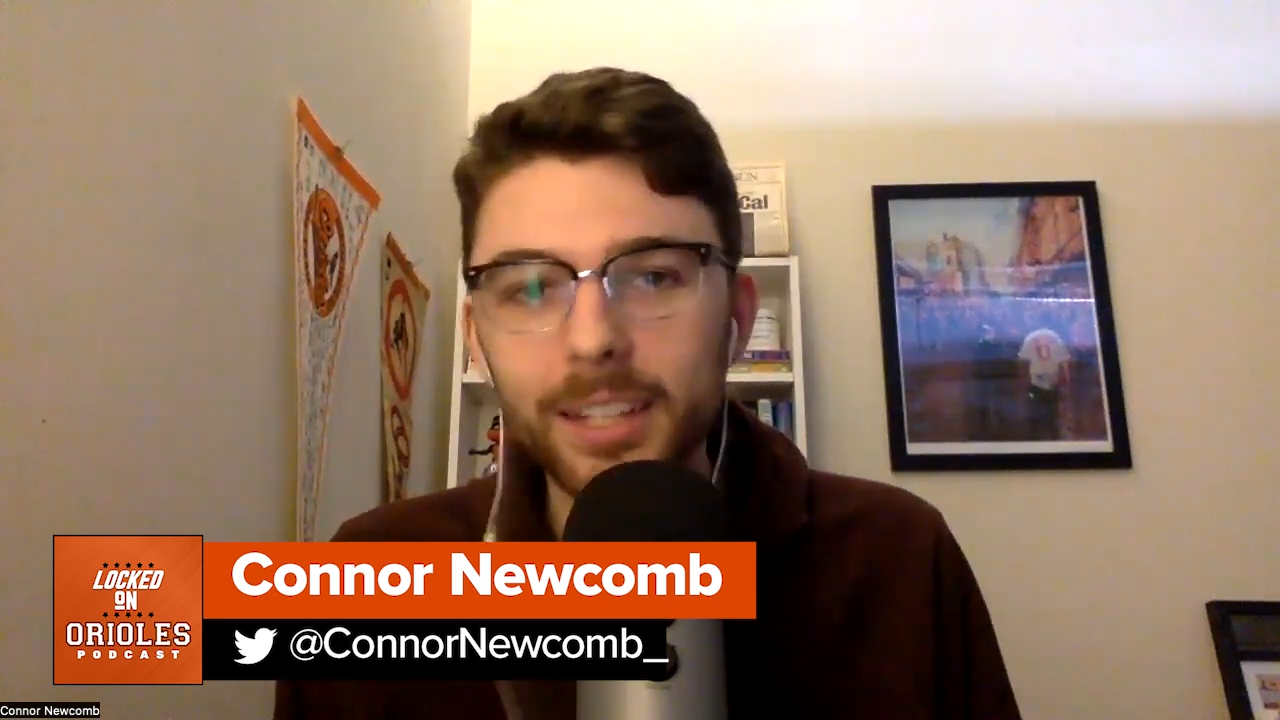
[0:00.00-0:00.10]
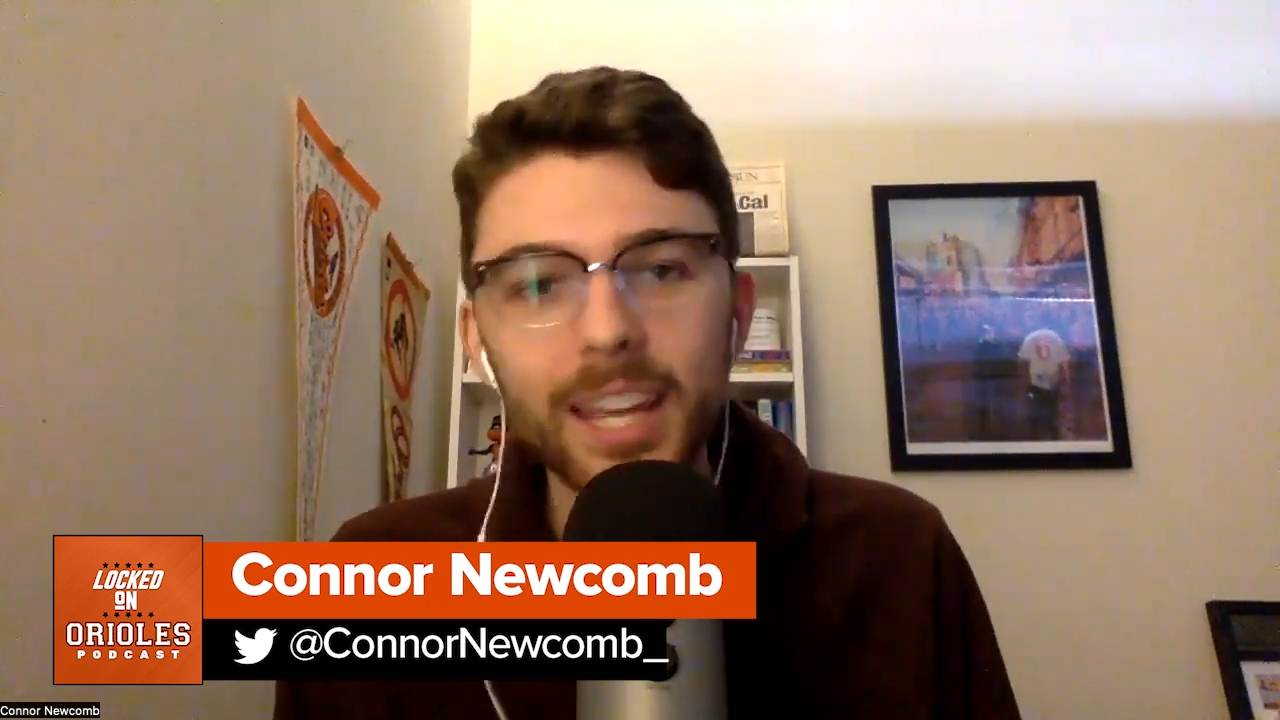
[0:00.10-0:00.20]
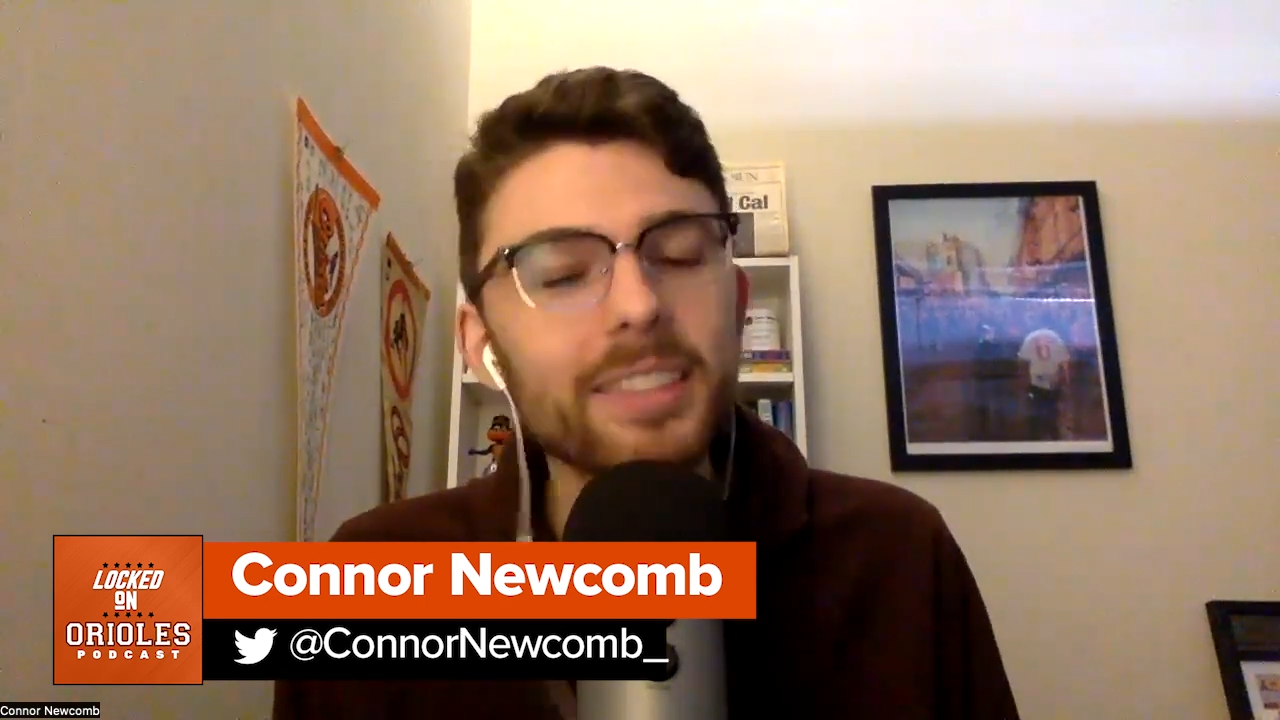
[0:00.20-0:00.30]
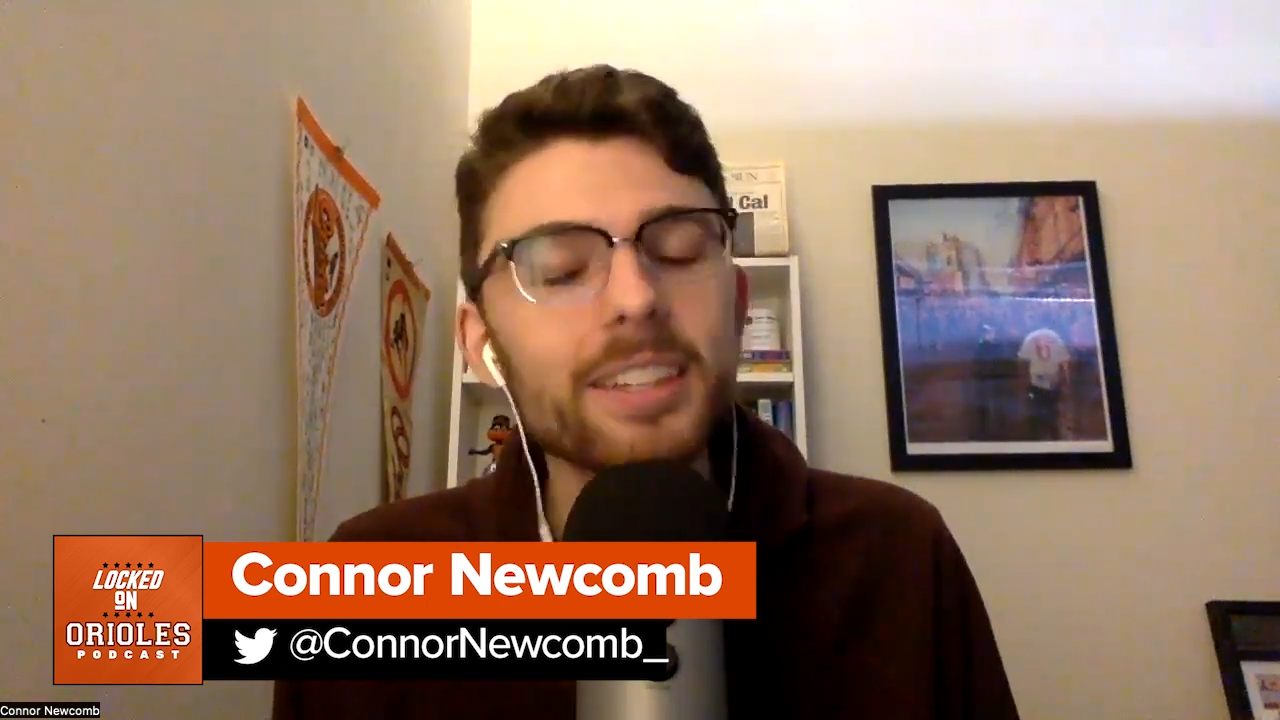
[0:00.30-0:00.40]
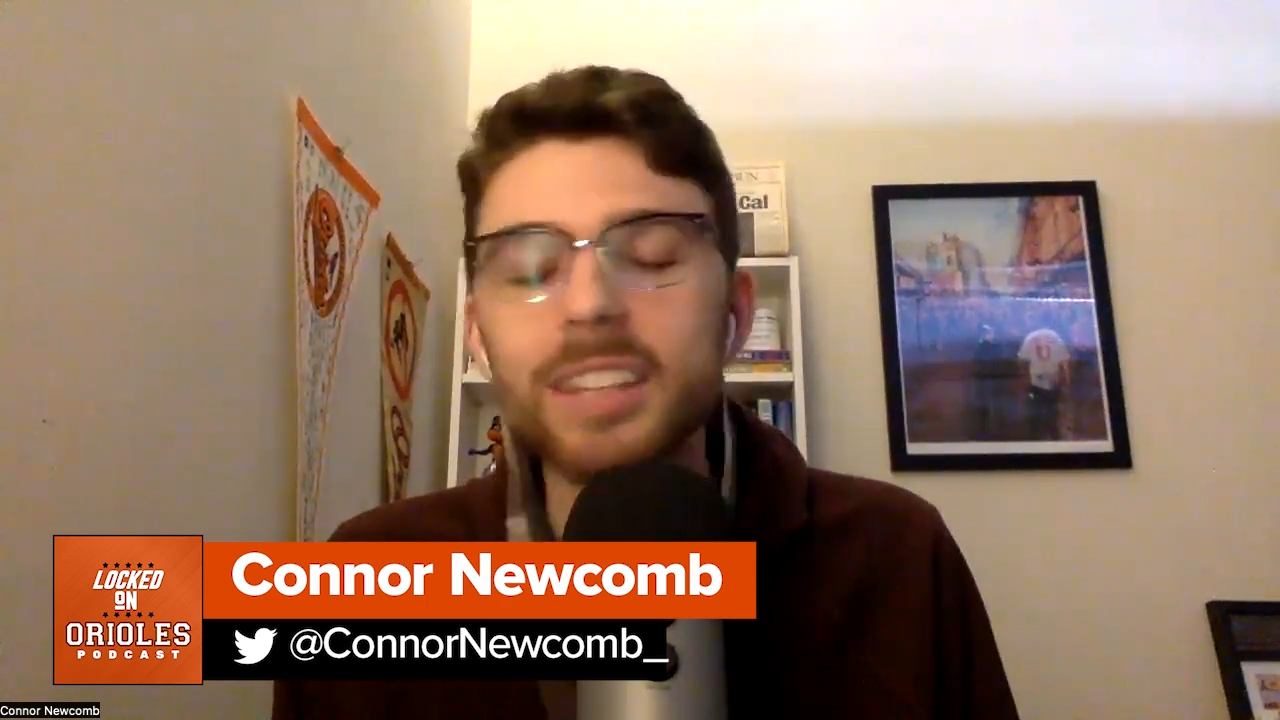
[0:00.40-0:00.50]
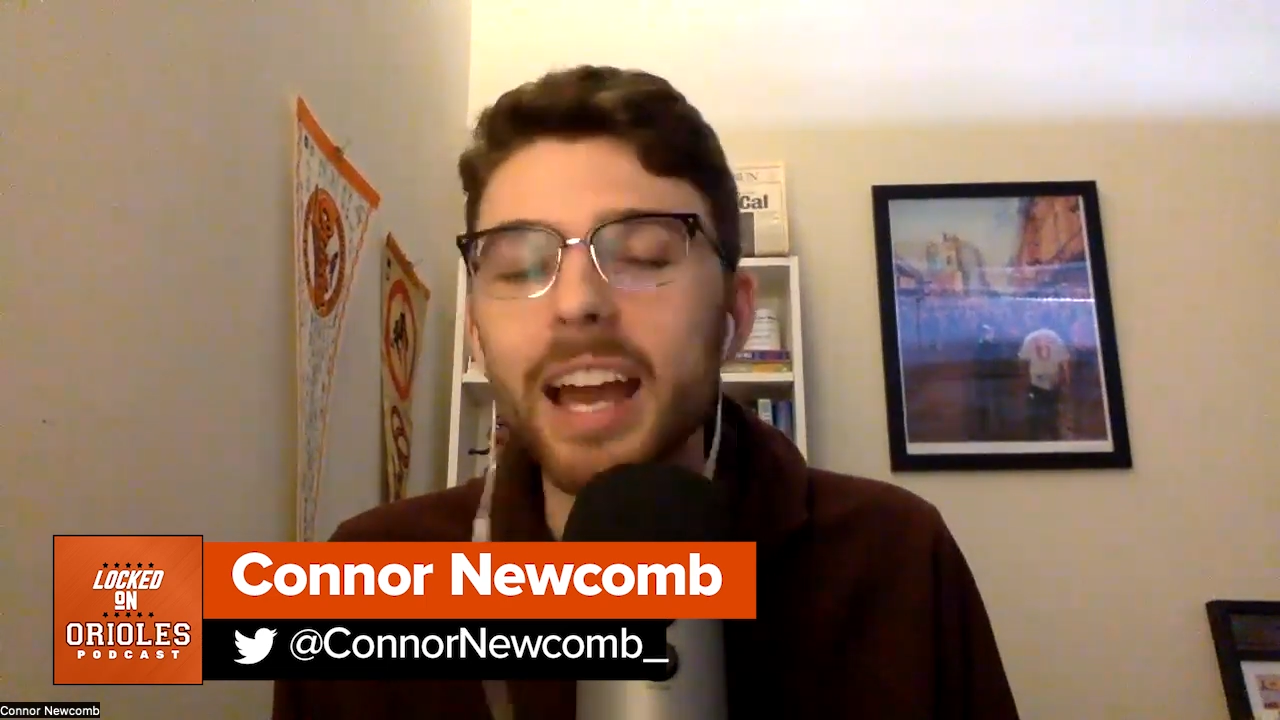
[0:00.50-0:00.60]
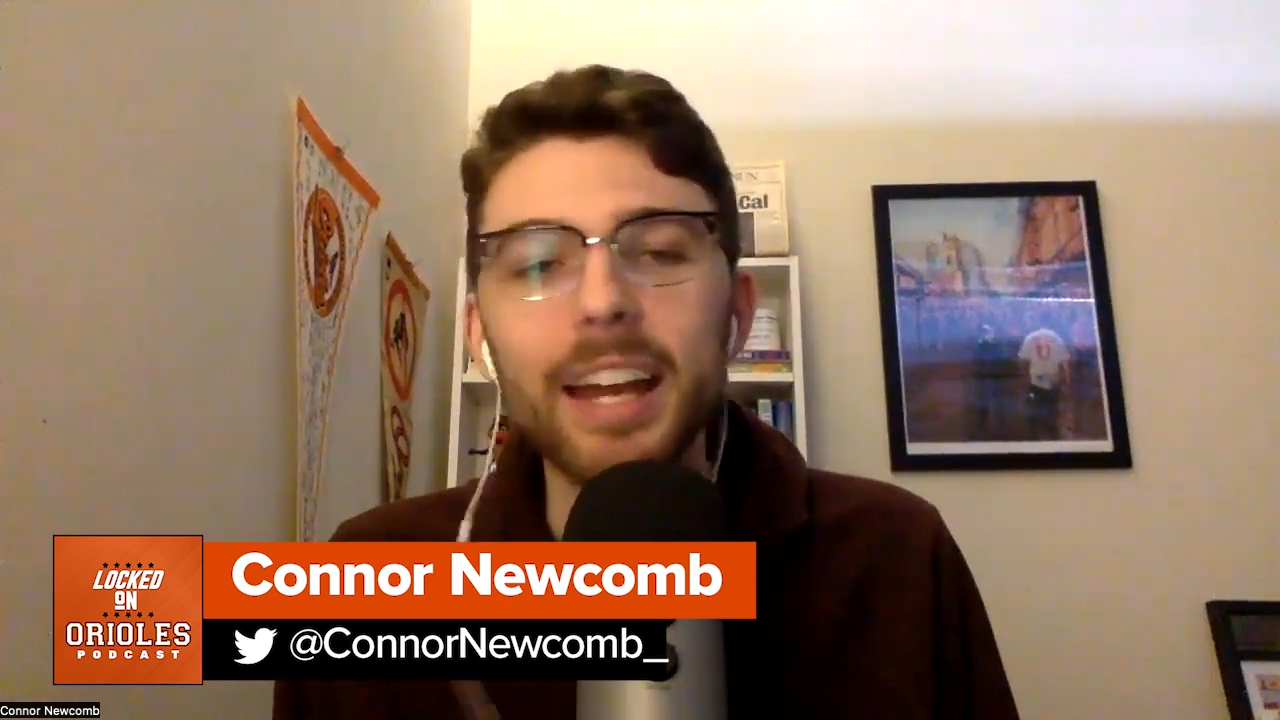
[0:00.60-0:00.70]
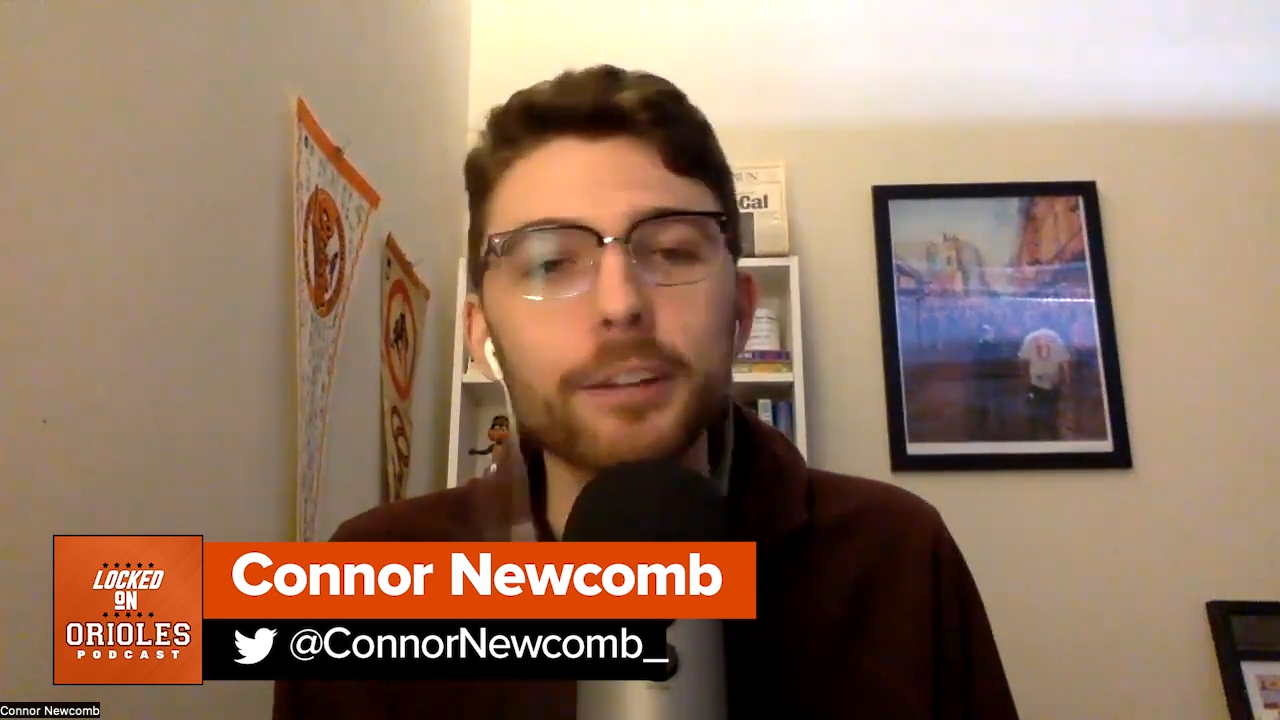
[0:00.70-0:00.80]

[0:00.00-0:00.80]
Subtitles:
Get this guy